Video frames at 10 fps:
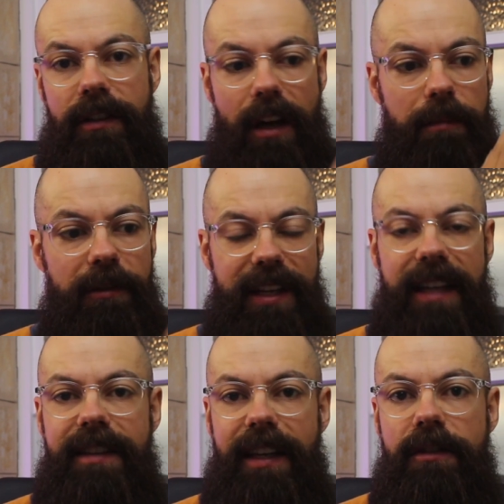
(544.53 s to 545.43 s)
Start
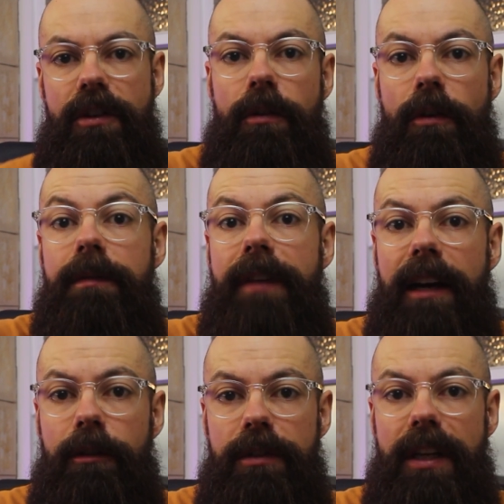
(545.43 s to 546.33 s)
presenting to your
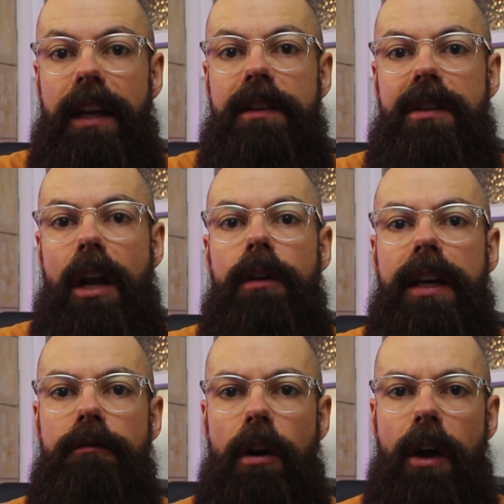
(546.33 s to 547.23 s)
faculty and
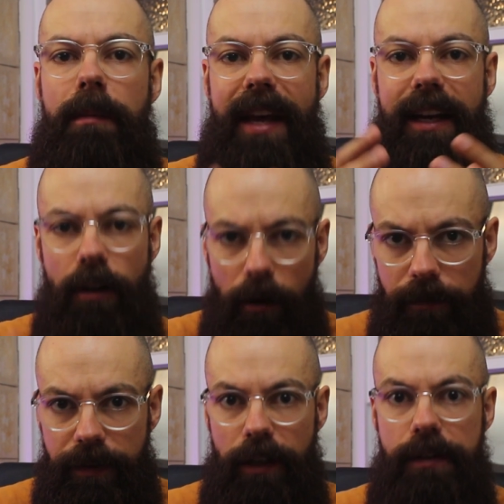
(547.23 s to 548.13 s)
slowly grow up that
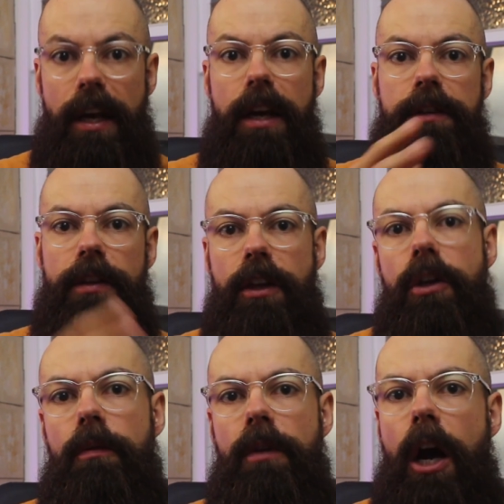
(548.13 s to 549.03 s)
confidence so that
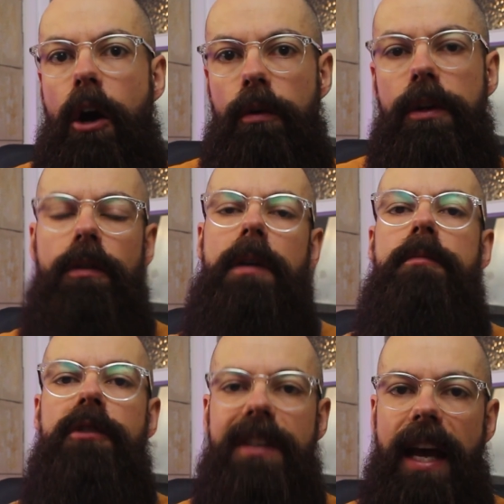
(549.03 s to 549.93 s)
you know you
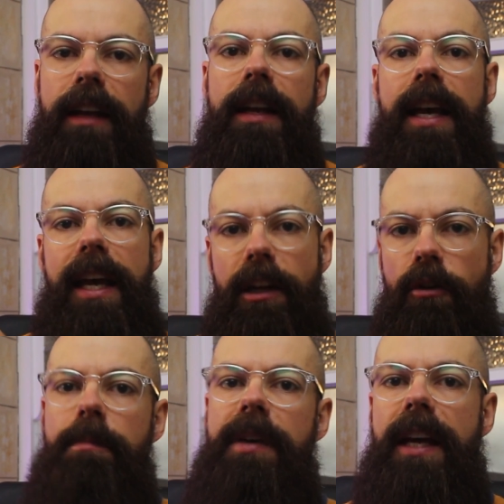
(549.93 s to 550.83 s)
can present in
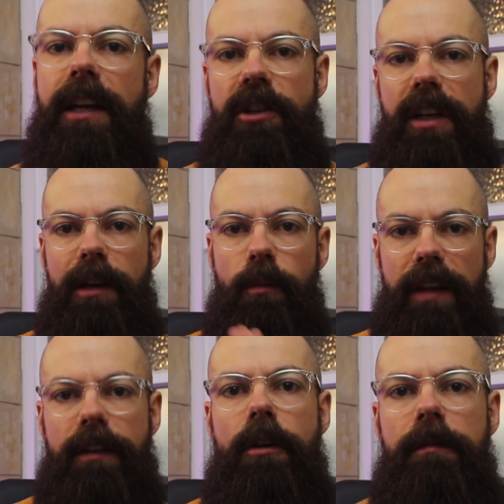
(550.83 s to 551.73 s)
your PhD
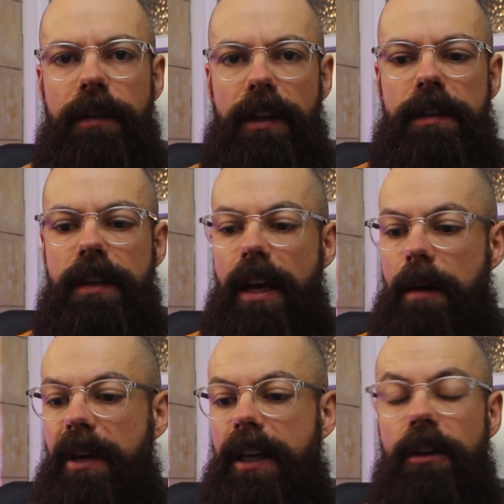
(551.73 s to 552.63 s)
with confidence
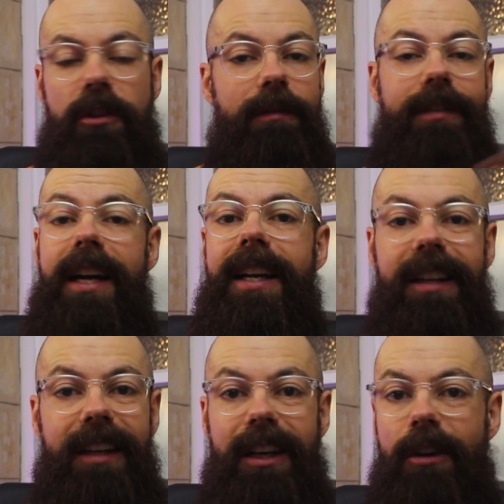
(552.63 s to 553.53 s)
because you've done
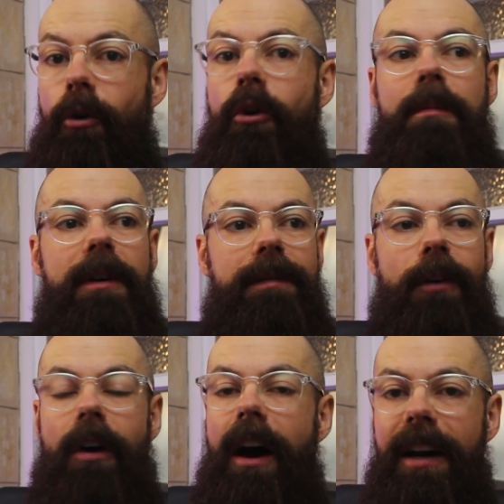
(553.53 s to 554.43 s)
it all
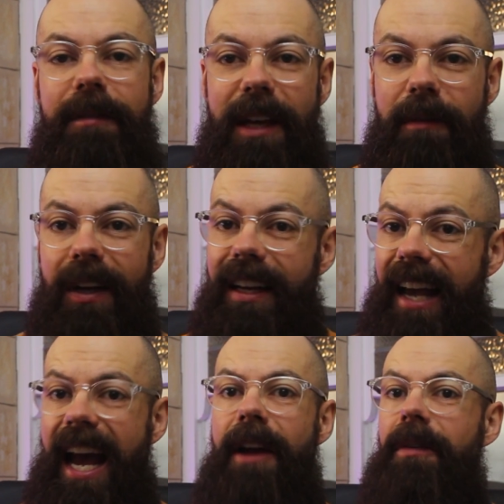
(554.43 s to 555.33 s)
before. I've given
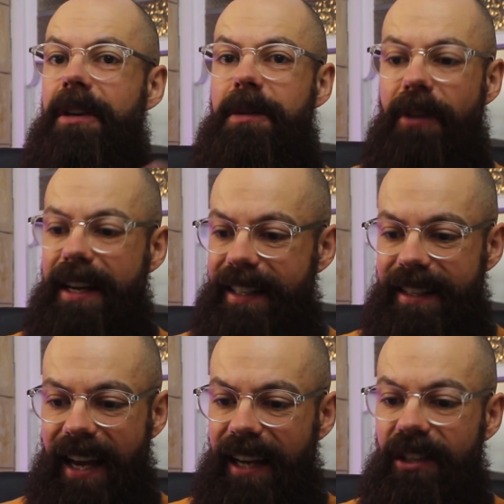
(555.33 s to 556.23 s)
countless
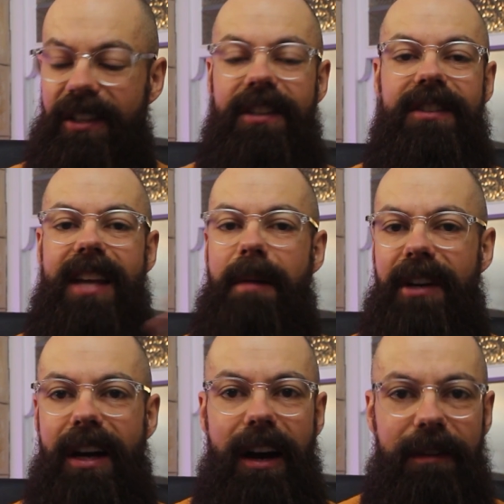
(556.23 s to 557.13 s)
presentations,
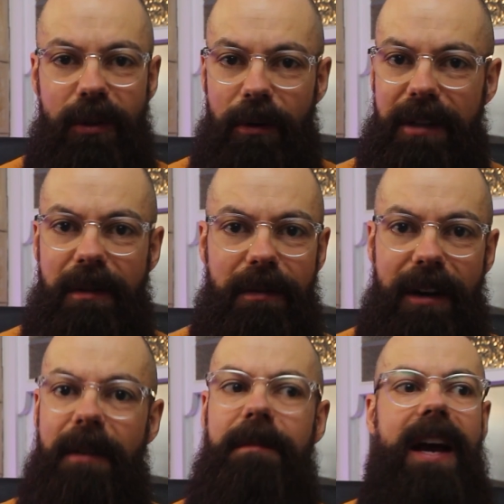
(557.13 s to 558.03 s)
seminar, I've talked in
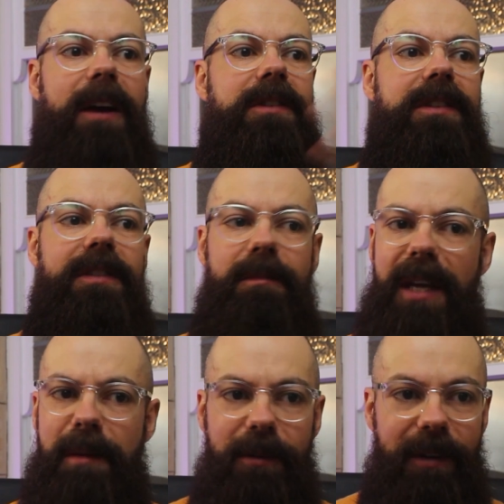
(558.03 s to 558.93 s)
front of thousands of
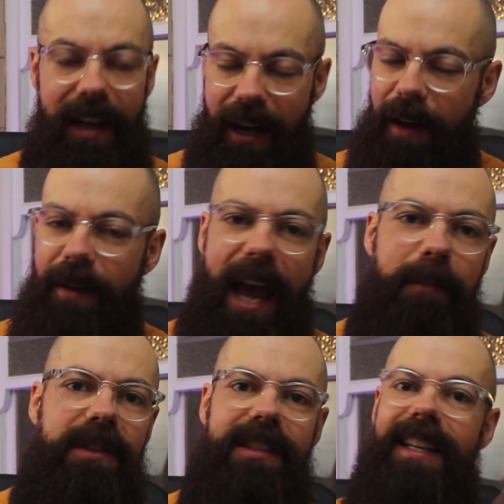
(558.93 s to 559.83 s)
people. I've
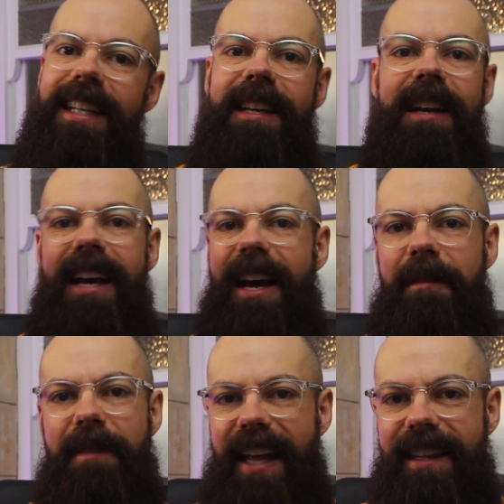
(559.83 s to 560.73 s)
emceed
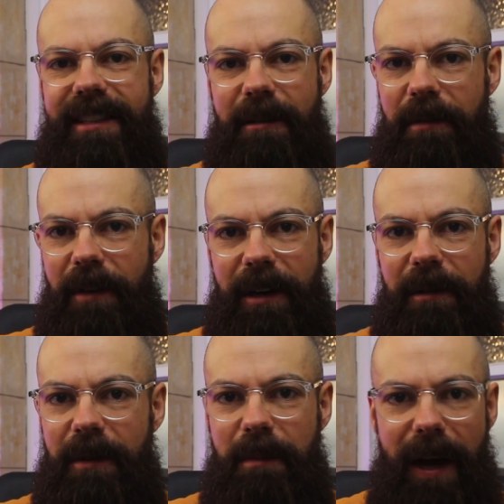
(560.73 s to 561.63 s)
events in front
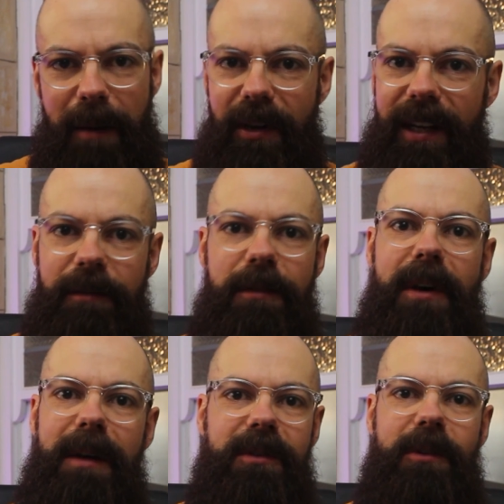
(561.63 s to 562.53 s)
of the public for
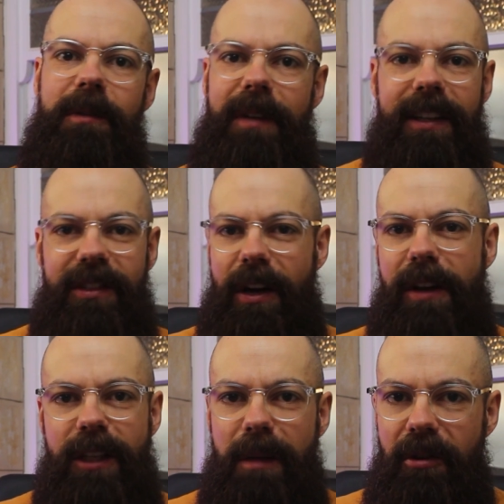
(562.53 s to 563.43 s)
my sort of like
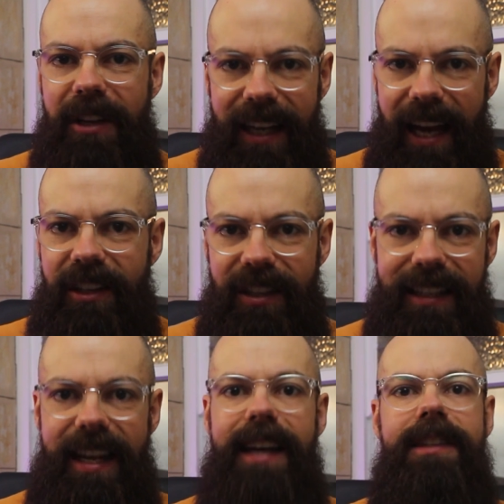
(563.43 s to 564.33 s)
science
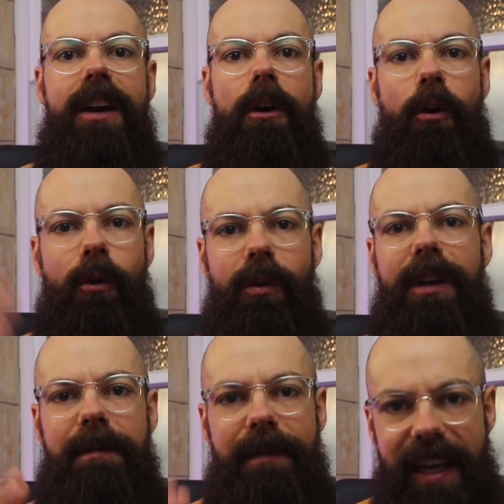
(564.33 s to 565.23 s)
communication days.
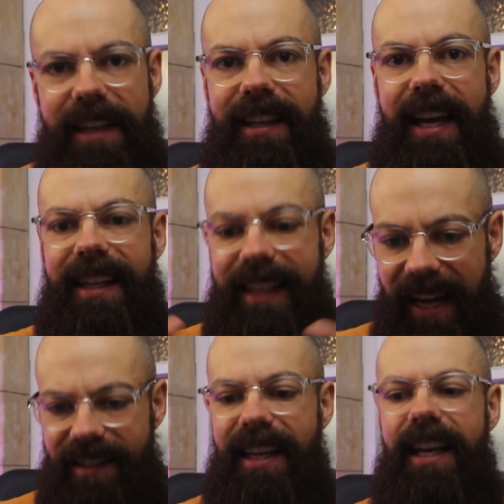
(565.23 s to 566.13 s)
All of this
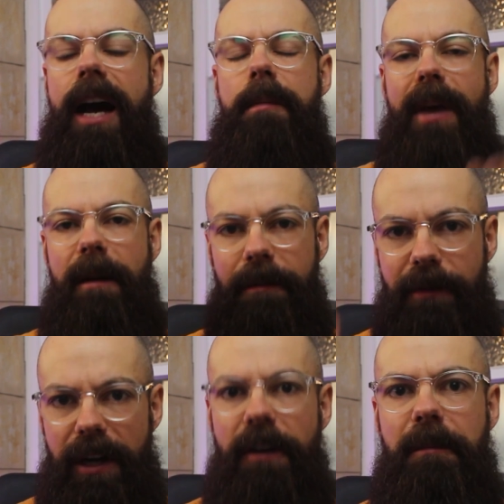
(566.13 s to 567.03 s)
getting up in
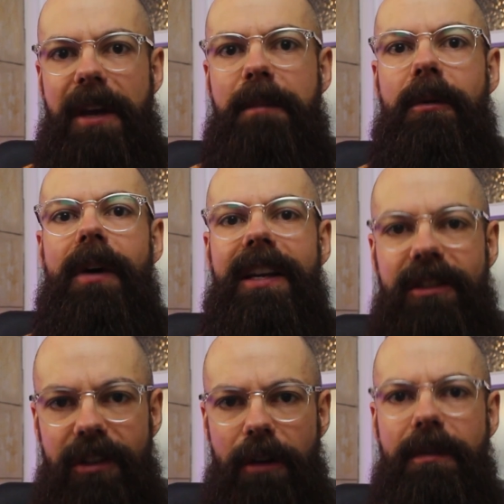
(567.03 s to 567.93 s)
front of people is
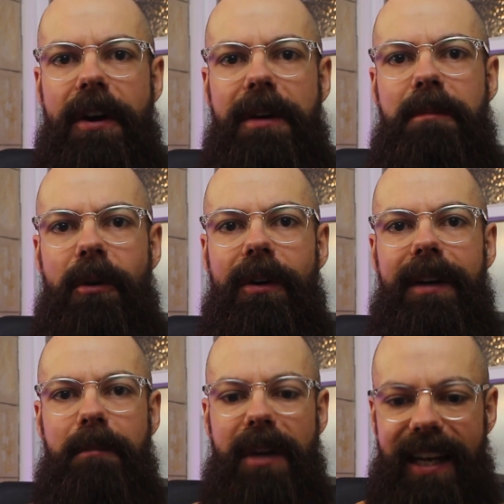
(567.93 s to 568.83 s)
so very
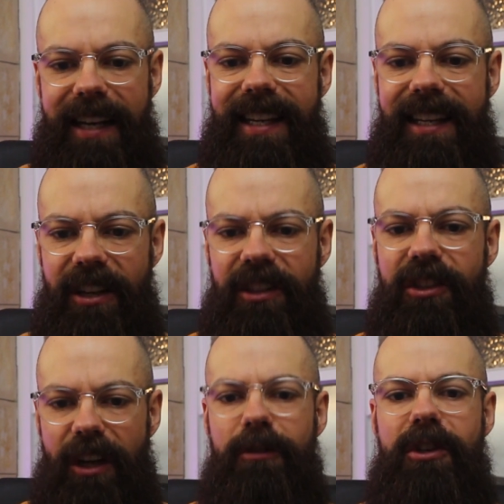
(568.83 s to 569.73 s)
important because it just
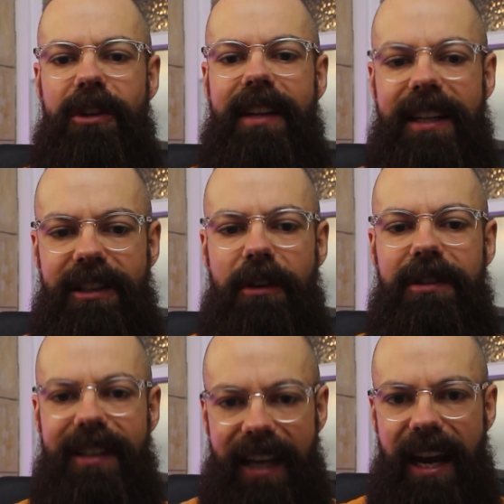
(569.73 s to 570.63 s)
shows you that it's
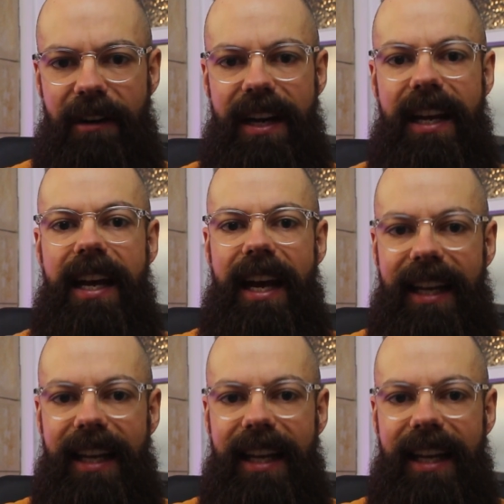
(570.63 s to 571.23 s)
not scary.